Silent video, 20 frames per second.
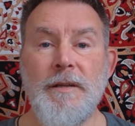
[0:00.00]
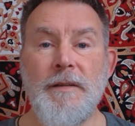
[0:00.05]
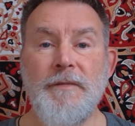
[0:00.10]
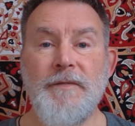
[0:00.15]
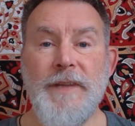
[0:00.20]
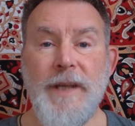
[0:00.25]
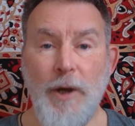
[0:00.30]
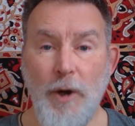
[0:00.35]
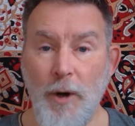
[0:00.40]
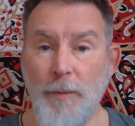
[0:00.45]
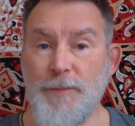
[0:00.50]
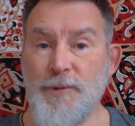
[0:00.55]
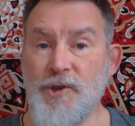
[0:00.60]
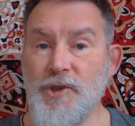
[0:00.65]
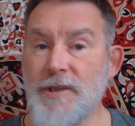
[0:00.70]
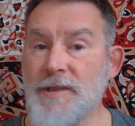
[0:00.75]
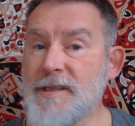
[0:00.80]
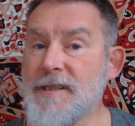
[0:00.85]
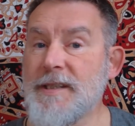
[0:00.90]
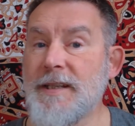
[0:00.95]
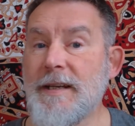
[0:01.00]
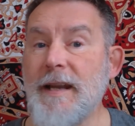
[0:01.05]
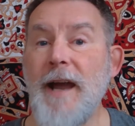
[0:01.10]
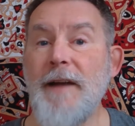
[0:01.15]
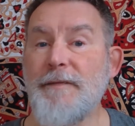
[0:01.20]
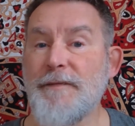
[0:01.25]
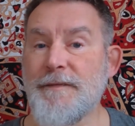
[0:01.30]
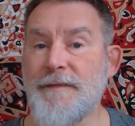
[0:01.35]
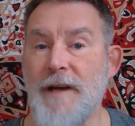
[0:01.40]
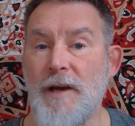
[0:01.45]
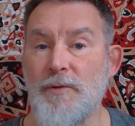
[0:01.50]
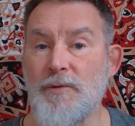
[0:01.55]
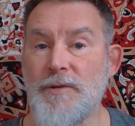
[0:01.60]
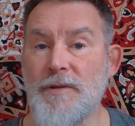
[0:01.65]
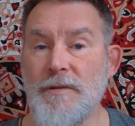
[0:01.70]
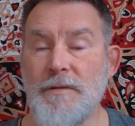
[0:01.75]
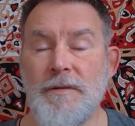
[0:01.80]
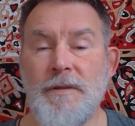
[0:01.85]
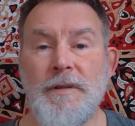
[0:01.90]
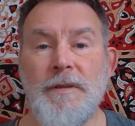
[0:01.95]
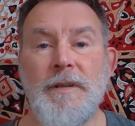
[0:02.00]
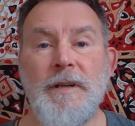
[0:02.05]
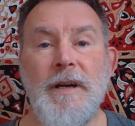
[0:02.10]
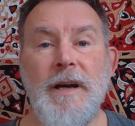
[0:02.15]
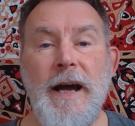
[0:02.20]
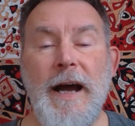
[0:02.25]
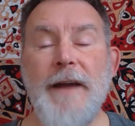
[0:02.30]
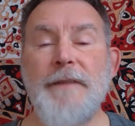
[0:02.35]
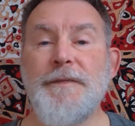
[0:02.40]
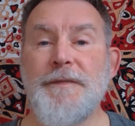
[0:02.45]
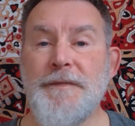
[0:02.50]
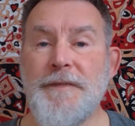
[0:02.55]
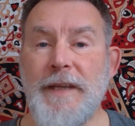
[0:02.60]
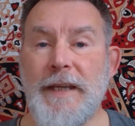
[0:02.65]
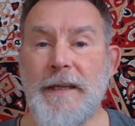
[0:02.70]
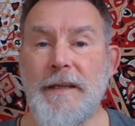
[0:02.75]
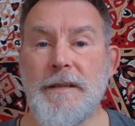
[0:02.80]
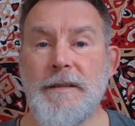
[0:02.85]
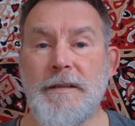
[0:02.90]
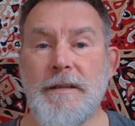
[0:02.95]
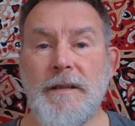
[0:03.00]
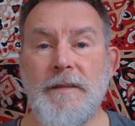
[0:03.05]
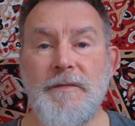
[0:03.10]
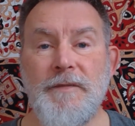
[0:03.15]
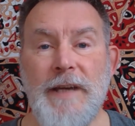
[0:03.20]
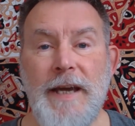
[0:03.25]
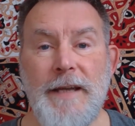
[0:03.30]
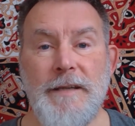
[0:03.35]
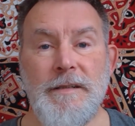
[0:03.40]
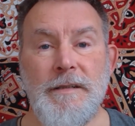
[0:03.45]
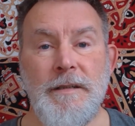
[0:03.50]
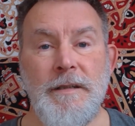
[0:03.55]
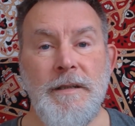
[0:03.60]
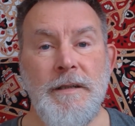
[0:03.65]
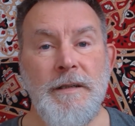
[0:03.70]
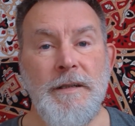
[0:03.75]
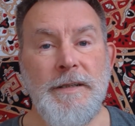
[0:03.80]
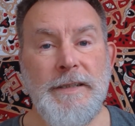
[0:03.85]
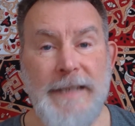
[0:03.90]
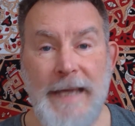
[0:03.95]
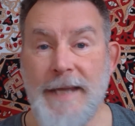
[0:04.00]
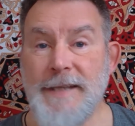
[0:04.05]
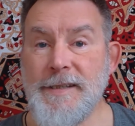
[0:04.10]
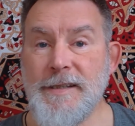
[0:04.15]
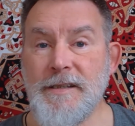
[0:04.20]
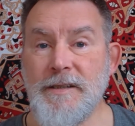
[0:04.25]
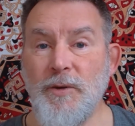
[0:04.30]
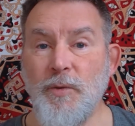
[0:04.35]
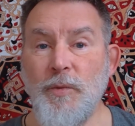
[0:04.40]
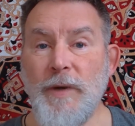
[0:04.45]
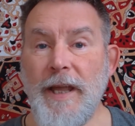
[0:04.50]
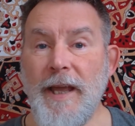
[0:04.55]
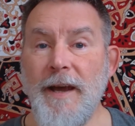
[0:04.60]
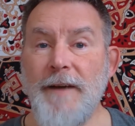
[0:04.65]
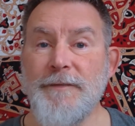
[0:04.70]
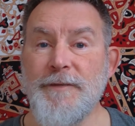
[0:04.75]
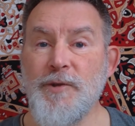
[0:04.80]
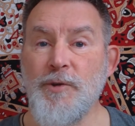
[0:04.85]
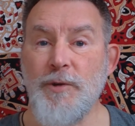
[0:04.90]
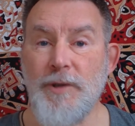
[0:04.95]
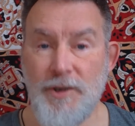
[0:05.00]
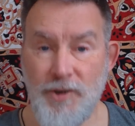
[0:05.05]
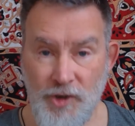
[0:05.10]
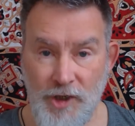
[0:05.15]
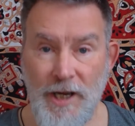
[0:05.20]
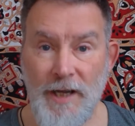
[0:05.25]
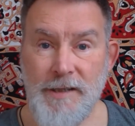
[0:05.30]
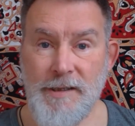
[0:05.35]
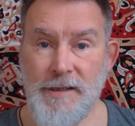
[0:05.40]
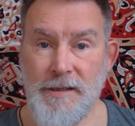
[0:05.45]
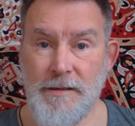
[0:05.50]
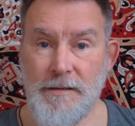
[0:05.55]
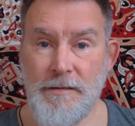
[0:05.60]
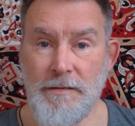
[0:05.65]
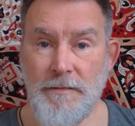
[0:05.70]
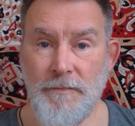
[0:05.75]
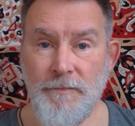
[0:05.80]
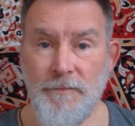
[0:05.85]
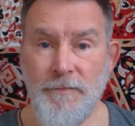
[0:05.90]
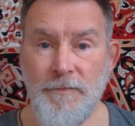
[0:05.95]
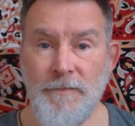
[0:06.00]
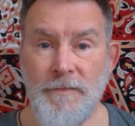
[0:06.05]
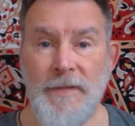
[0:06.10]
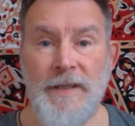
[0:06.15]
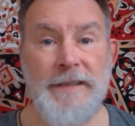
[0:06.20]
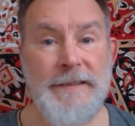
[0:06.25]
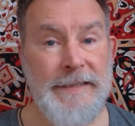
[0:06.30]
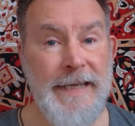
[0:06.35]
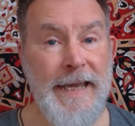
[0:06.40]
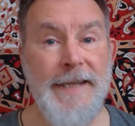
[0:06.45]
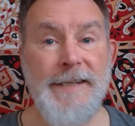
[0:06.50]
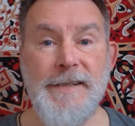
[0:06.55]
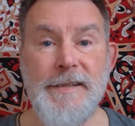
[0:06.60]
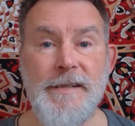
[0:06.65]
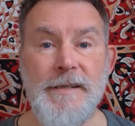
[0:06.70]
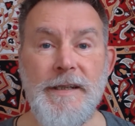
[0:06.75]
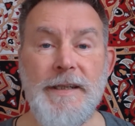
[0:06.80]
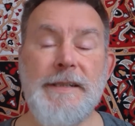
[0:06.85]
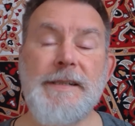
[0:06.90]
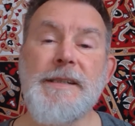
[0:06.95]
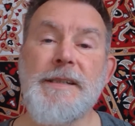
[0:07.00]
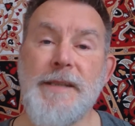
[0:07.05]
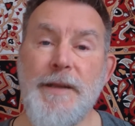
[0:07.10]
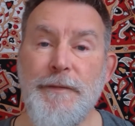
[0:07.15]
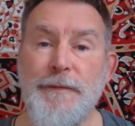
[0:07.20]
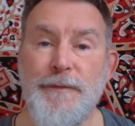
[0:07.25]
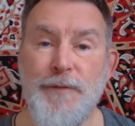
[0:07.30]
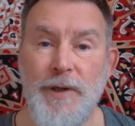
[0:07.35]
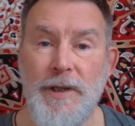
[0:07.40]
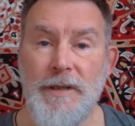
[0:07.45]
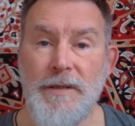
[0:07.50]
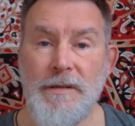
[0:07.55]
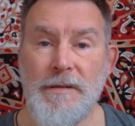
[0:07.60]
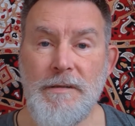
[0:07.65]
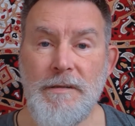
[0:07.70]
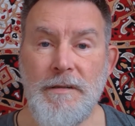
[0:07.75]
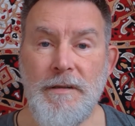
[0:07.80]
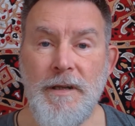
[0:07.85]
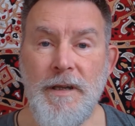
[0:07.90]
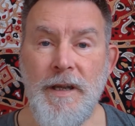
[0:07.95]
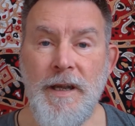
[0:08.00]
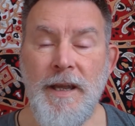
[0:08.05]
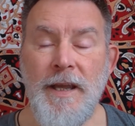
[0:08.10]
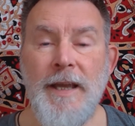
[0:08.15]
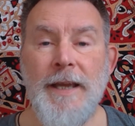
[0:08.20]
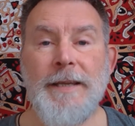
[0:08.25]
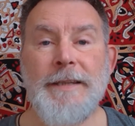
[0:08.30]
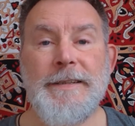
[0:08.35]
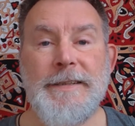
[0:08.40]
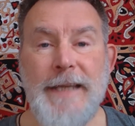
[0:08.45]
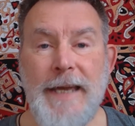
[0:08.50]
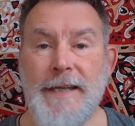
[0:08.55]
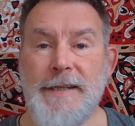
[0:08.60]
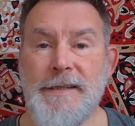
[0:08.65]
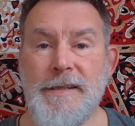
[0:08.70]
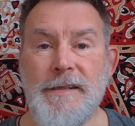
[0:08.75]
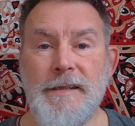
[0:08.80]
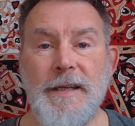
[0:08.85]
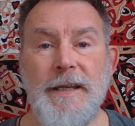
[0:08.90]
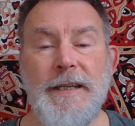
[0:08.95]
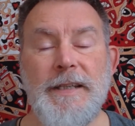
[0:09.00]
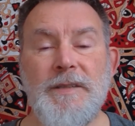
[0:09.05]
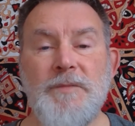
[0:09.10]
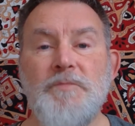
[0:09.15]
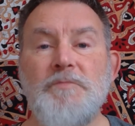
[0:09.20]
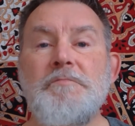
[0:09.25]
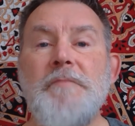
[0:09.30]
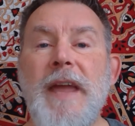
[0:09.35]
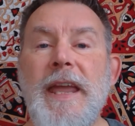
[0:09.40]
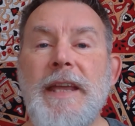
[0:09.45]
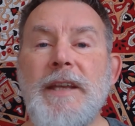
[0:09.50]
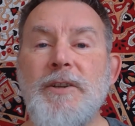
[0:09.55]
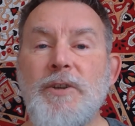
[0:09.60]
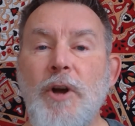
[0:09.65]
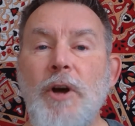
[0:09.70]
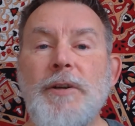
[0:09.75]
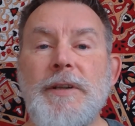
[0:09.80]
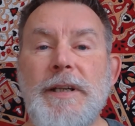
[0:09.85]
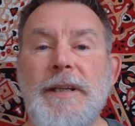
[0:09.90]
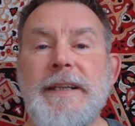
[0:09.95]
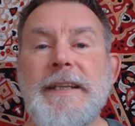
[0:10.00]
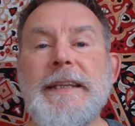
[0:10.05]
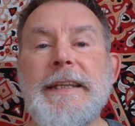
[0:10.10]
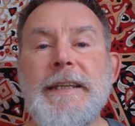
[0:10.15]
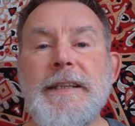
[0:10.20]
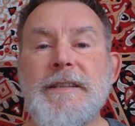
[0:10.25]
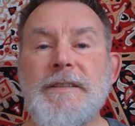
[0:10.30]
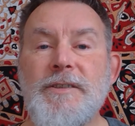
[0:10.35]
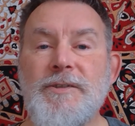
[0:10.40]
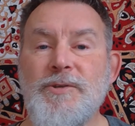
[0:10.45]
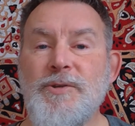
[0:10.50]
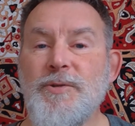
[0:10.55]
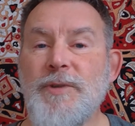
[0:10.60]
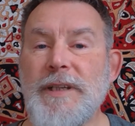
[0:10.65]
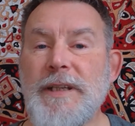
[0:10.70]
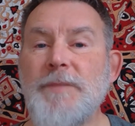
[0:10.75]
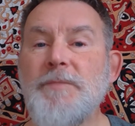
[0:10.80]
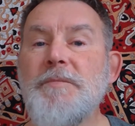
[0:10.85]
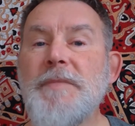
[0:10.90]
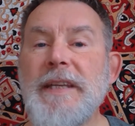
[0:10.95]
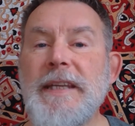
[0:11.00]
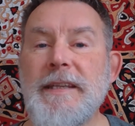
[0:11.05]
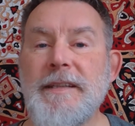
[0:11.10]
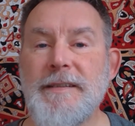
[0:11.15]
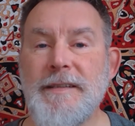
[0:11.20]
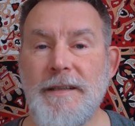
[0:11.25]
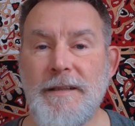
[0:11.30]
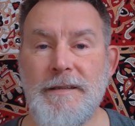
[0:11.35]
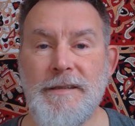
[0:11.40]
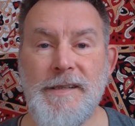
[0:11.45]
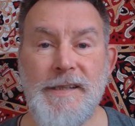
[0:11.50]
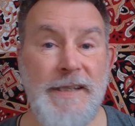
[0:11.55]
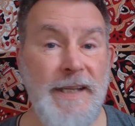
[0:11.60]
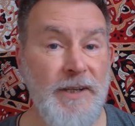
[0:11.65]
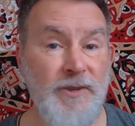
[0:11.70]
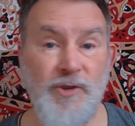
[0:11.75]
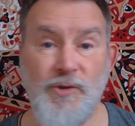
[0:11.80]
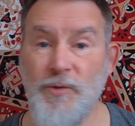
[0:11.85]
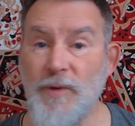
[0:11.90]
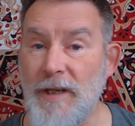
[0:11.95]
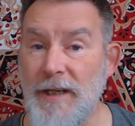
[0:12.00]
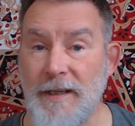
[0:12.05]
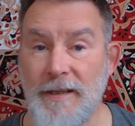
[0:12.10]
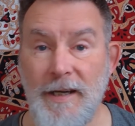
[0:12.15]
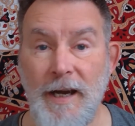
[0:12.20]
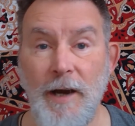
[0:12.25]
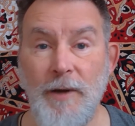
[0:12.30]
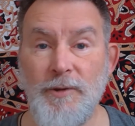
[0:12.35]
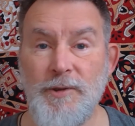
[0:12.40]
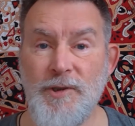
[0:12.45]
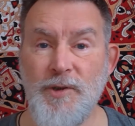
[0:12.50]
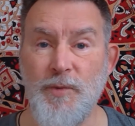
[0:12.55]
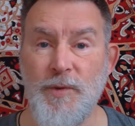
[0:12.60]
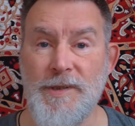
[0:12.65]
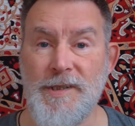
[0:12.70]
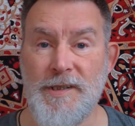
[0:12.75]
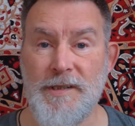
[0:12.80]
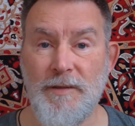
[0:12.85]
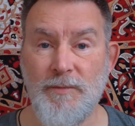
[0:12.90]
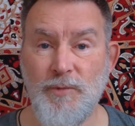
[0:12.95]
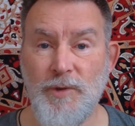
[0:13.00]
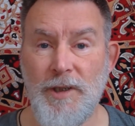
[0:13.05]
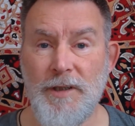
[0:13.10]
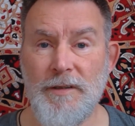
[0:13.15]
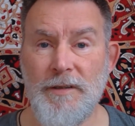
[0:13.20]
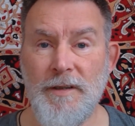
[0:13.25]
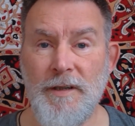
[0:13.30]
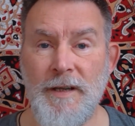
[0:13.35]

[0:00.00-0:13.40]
the options that I've found. I think that yes, we have to adjust. Yes, it's different. Yes, it may not lead to an immediate sexual encounter with someone,